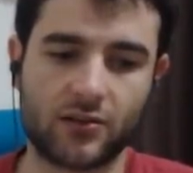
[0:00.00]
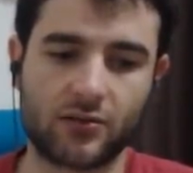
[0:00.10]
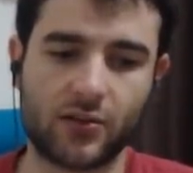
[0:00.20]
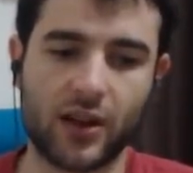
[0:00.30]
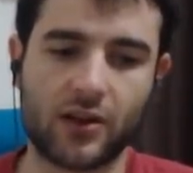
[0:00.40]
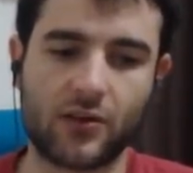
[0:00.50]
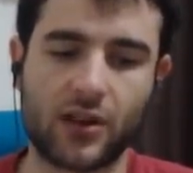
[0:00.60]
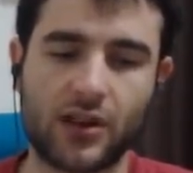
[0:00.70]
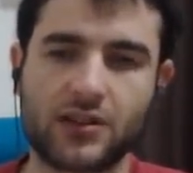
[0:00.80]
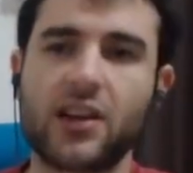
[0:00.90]
Right,
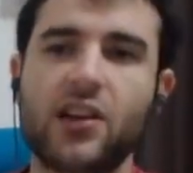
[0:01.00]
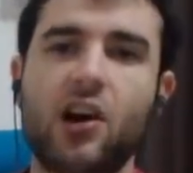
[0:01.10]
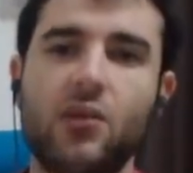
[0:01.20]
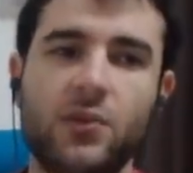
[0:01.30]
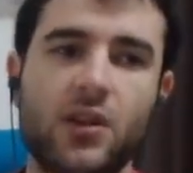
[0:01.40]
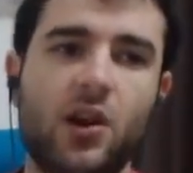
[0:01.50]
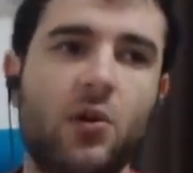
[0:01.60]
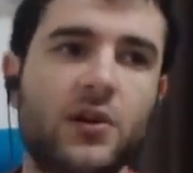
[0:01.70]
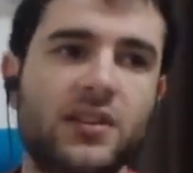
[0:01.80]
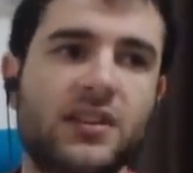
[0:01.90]
it's not
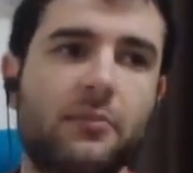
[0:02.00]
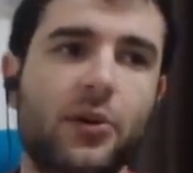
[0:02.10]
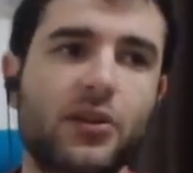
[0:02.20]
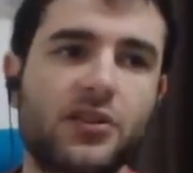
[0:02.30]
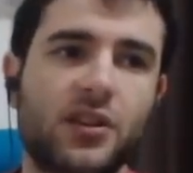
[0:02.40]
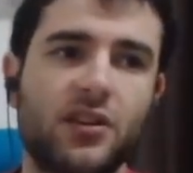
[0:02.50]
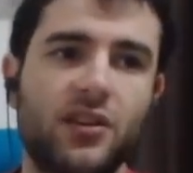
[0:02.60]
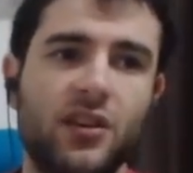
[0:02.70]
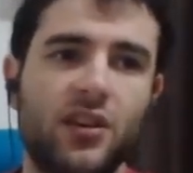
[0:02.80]
always the same person,